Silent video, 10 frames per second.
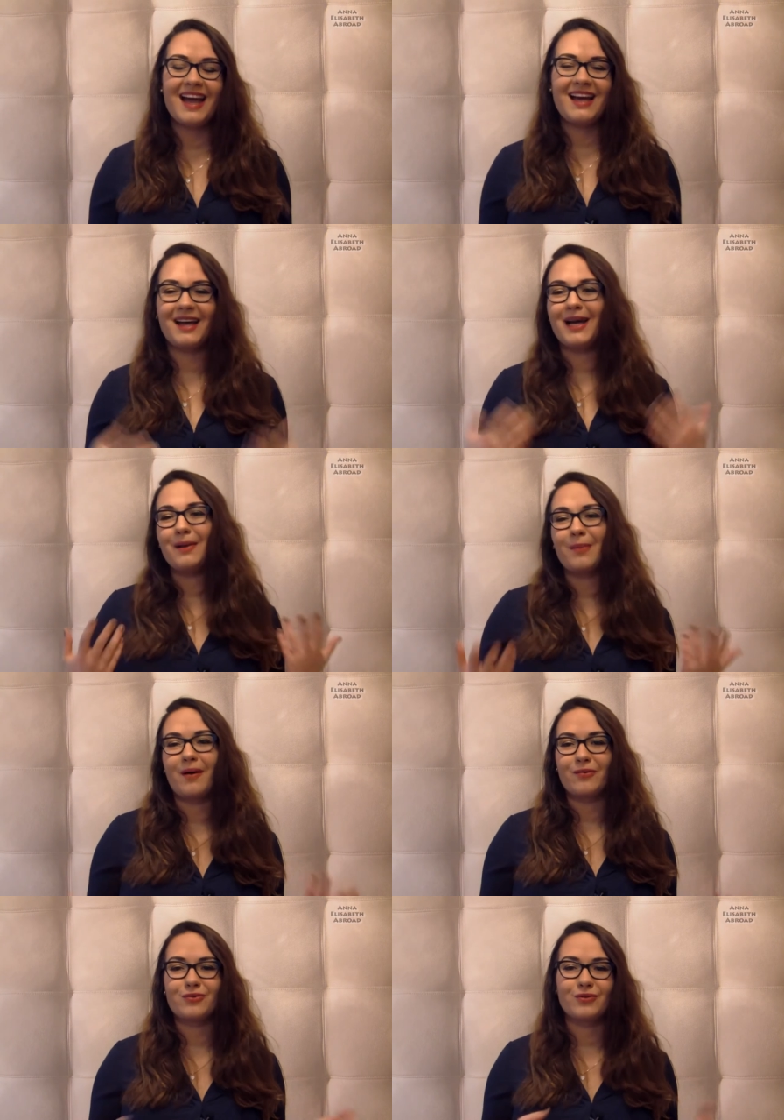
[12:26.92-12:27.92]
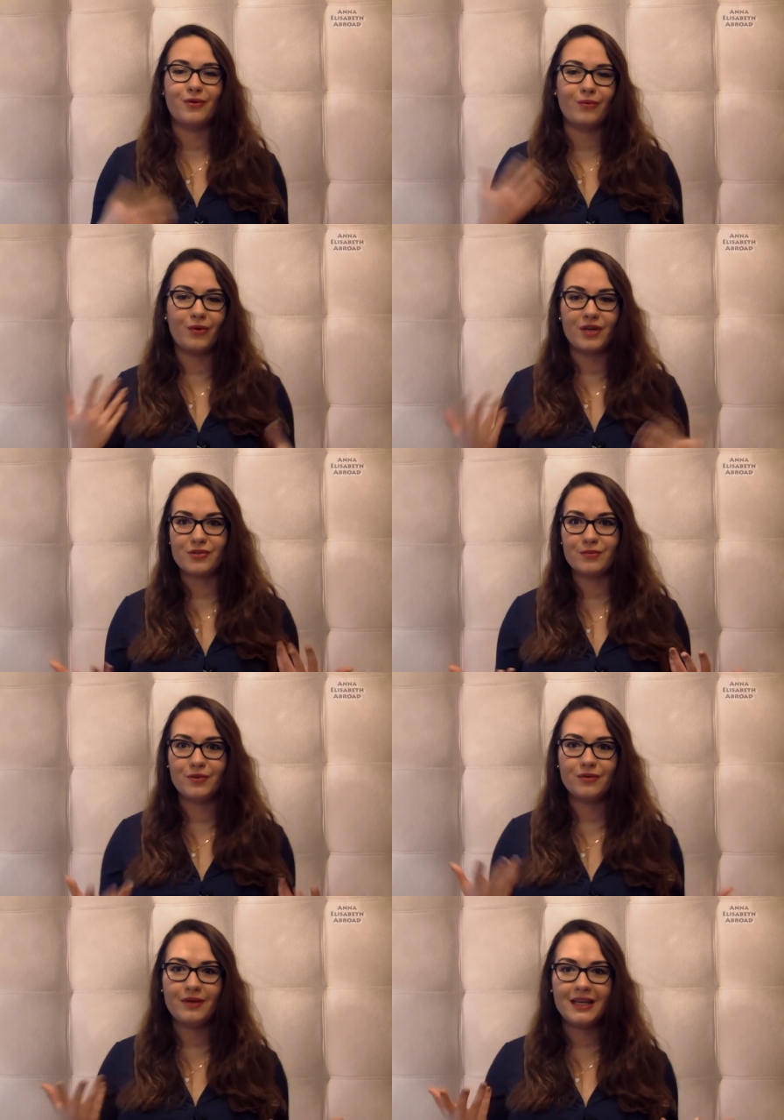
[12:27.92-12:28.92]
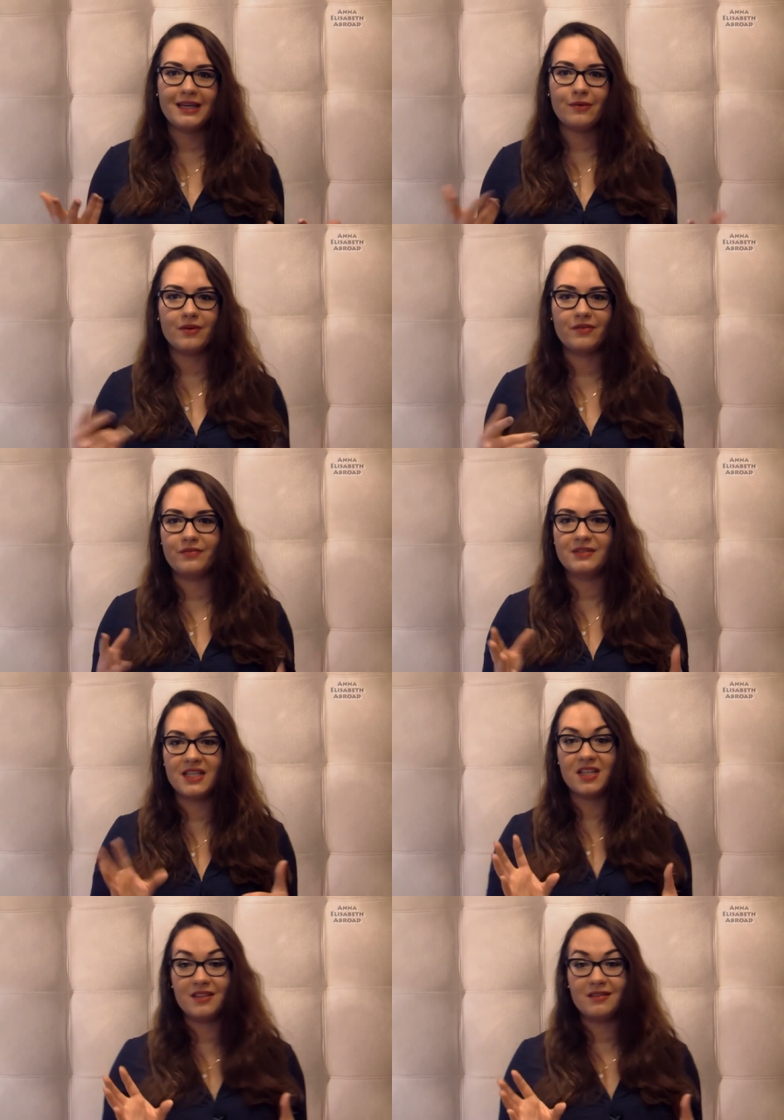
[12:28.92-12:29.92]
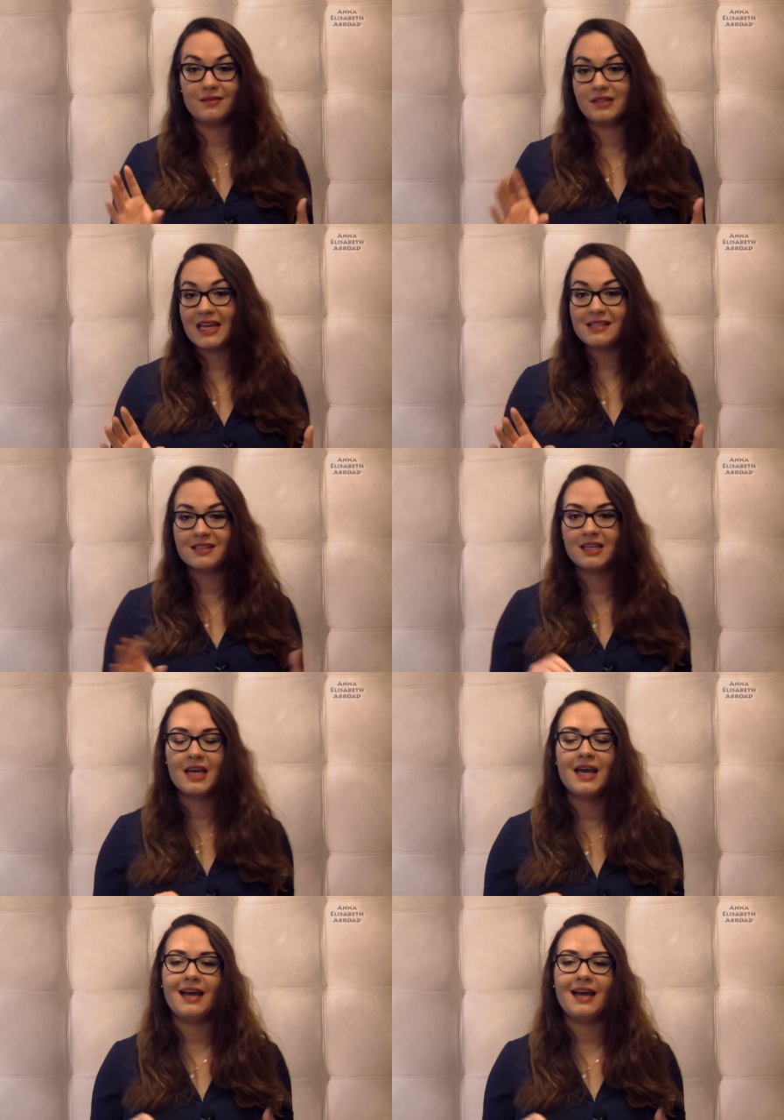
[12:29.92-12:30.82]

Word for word: Uh, about you know what I should be doing with certain task